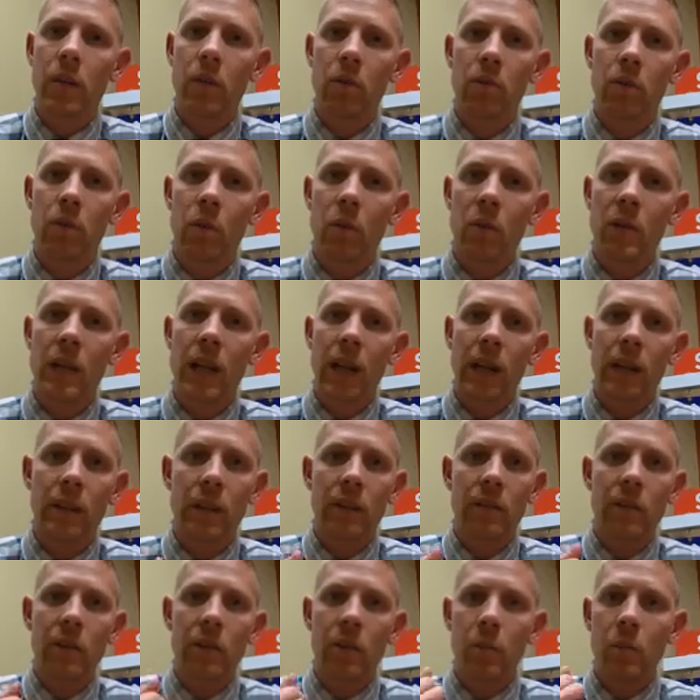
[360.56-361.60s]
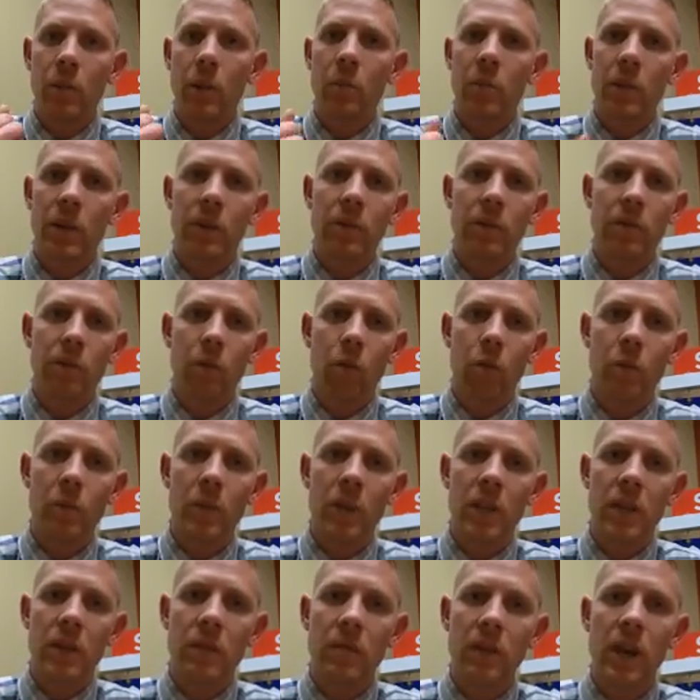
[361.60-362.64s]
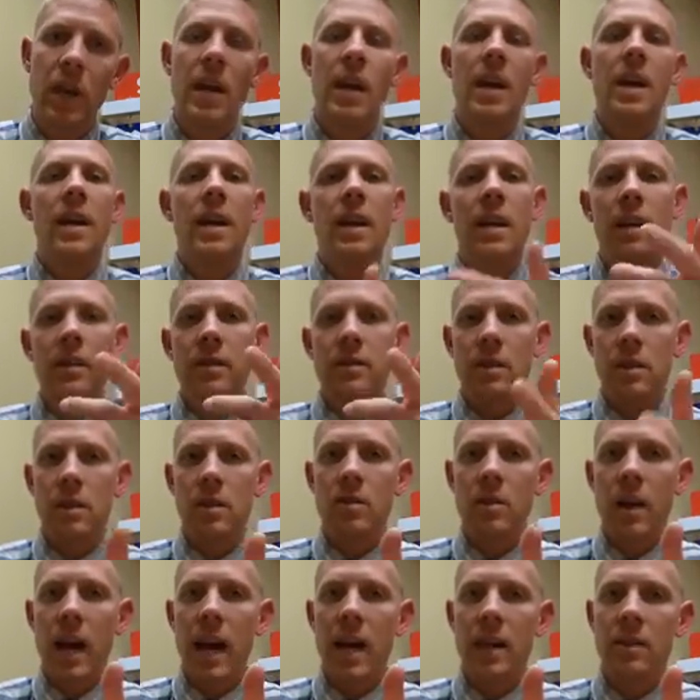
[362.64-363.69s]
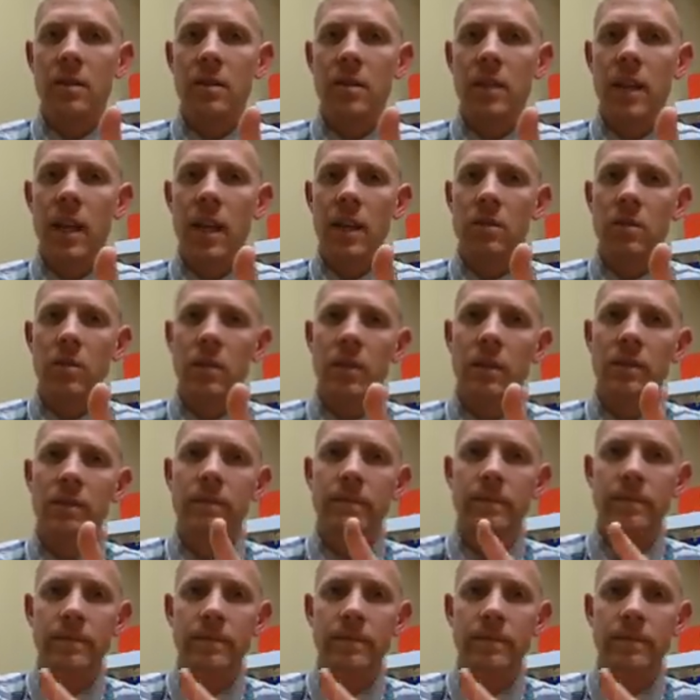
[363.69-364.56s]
on doing. I think they're going to be pretty informative. See you guys on the next one.